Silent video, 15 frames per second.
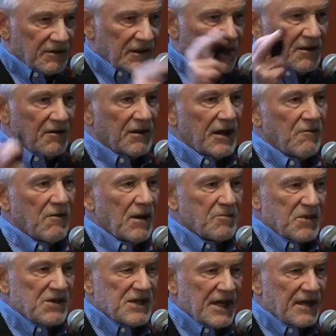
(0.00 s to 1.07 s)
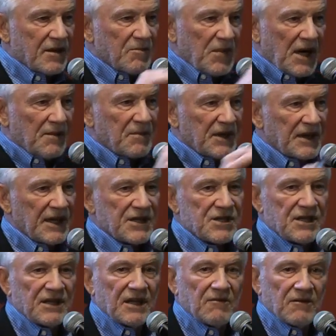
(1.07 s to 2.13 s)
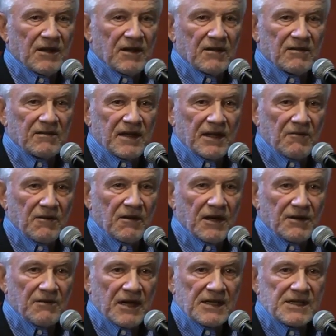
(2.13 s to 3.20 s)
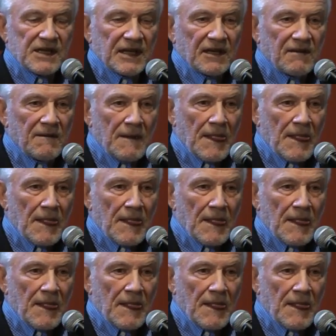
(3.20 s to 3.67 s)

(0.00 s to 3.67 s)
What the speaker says: literally represent the population that we're addressing.